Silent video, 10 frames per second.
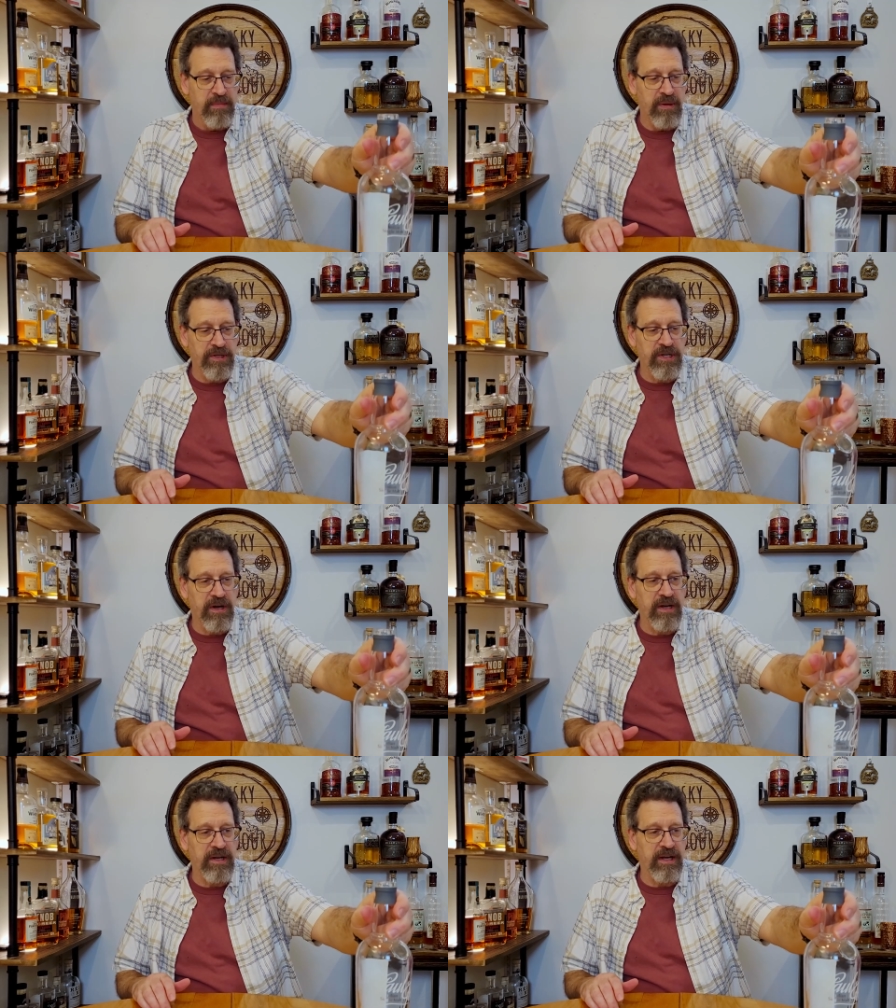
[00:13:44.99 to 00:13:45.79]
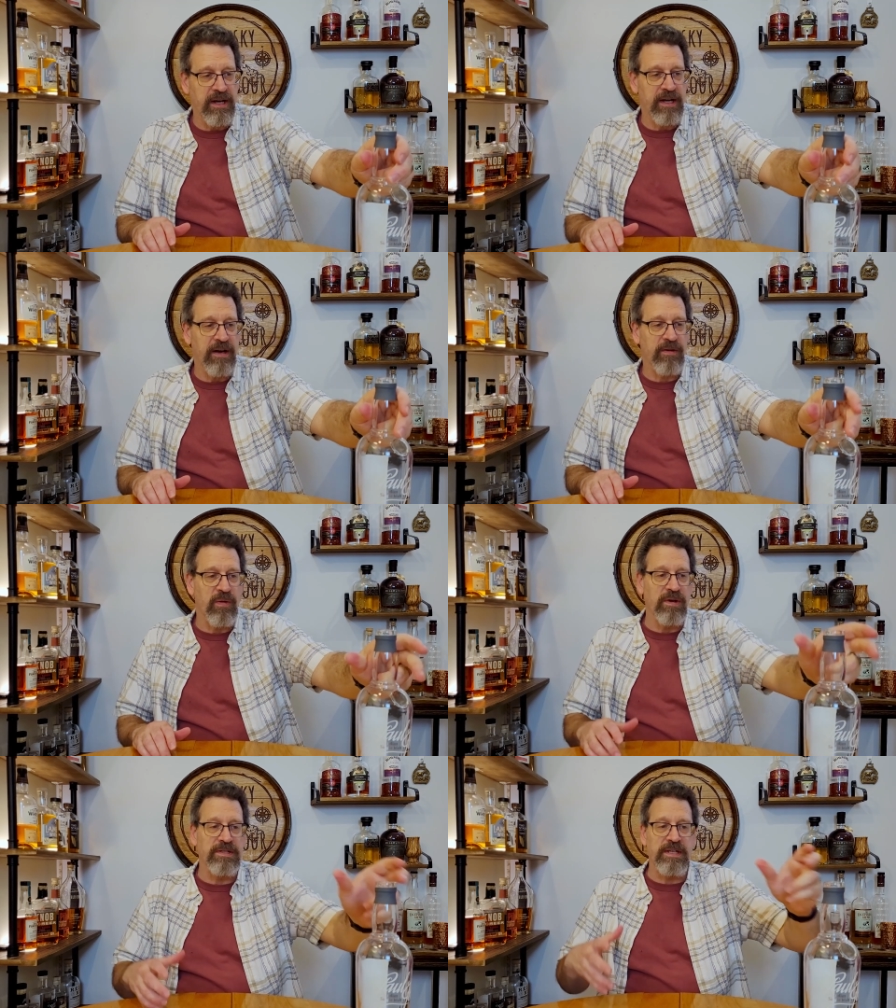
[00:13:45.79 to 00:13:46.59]
Paul John, uh, of
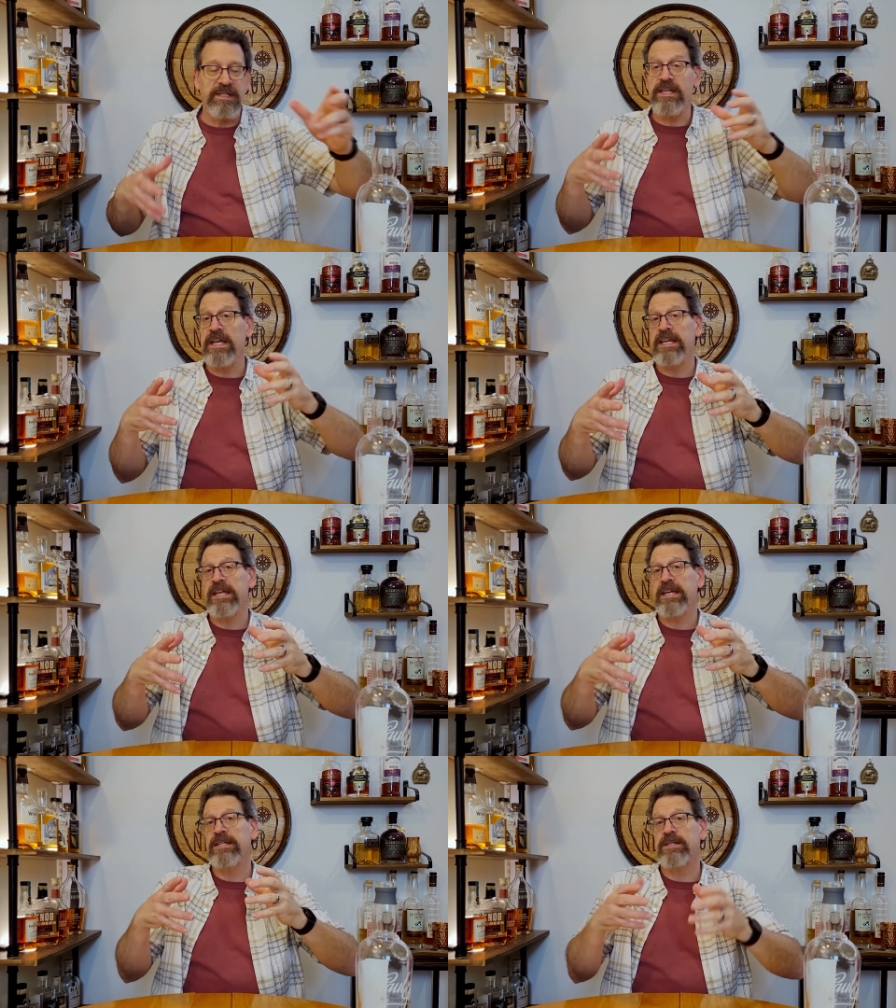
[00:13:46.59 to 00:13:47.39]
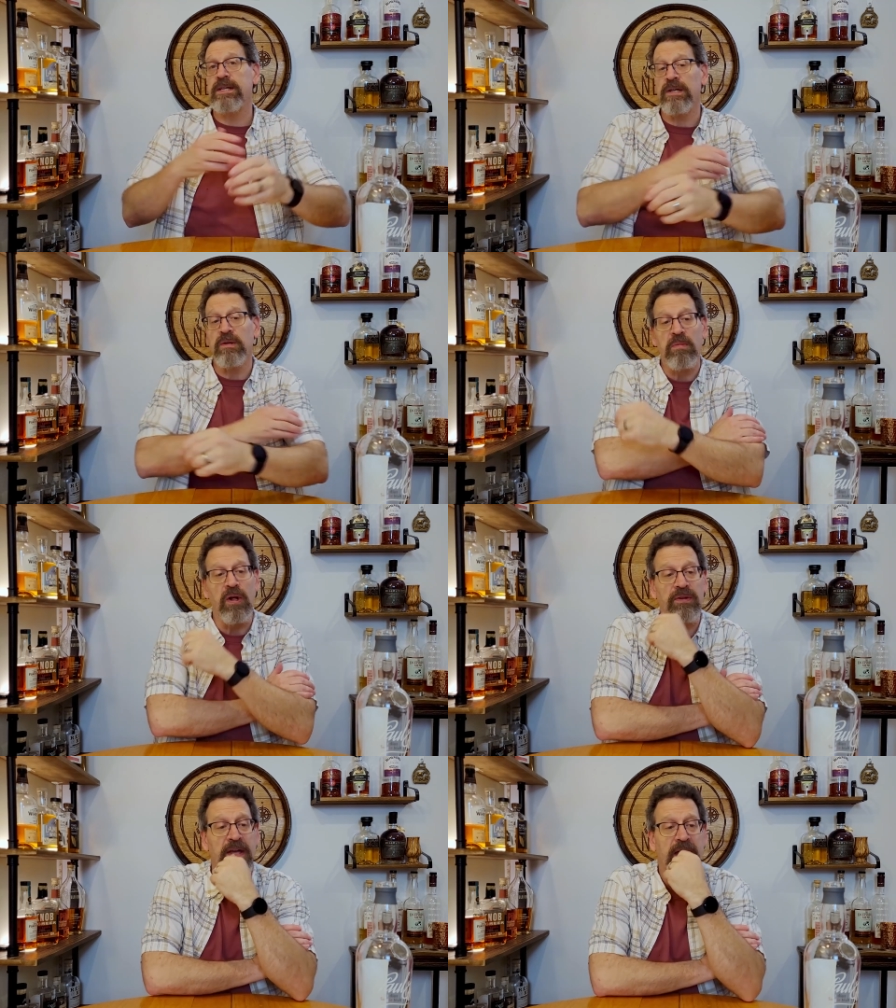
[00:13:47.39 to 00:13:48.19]
course, is an Indian single
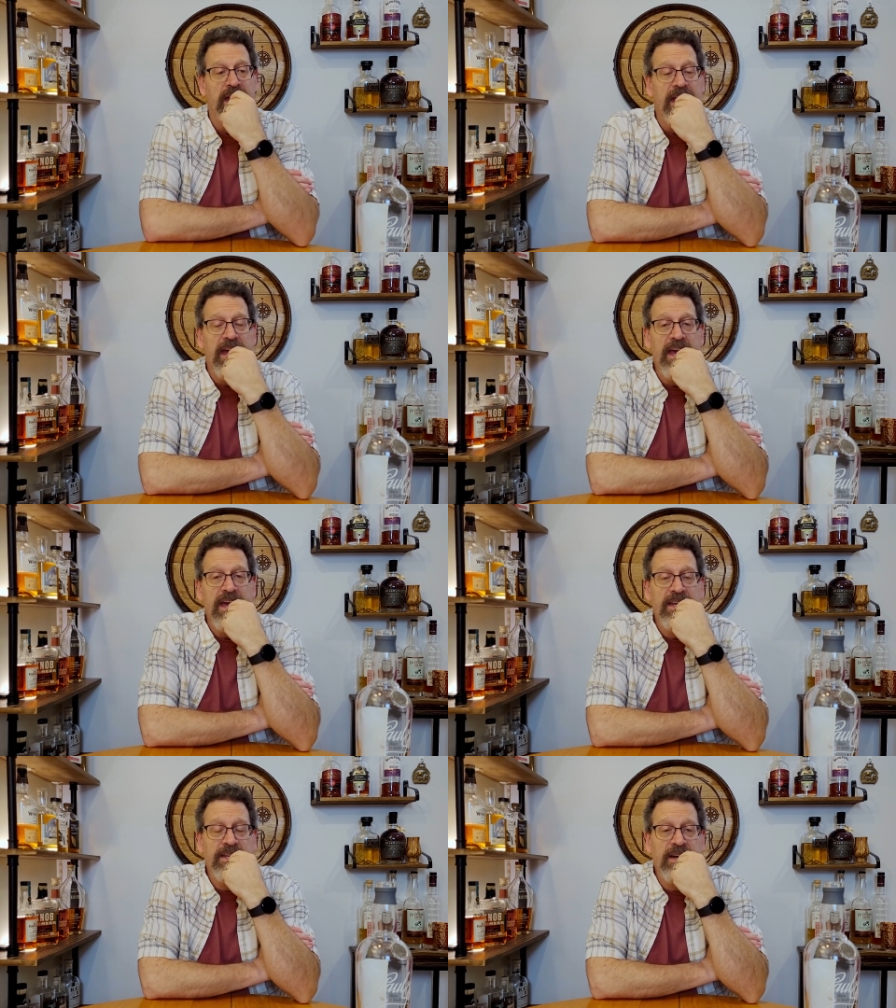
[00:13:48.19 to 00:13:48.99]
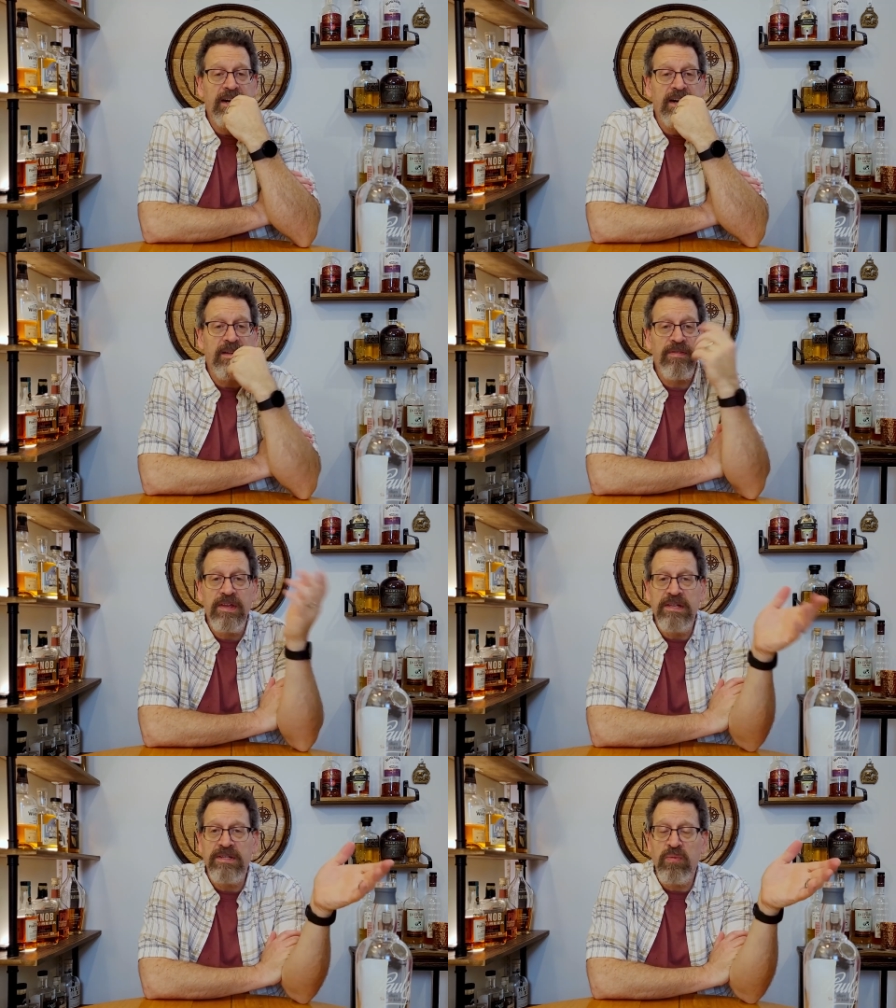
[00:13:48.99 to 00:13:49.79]
malt, and uh, this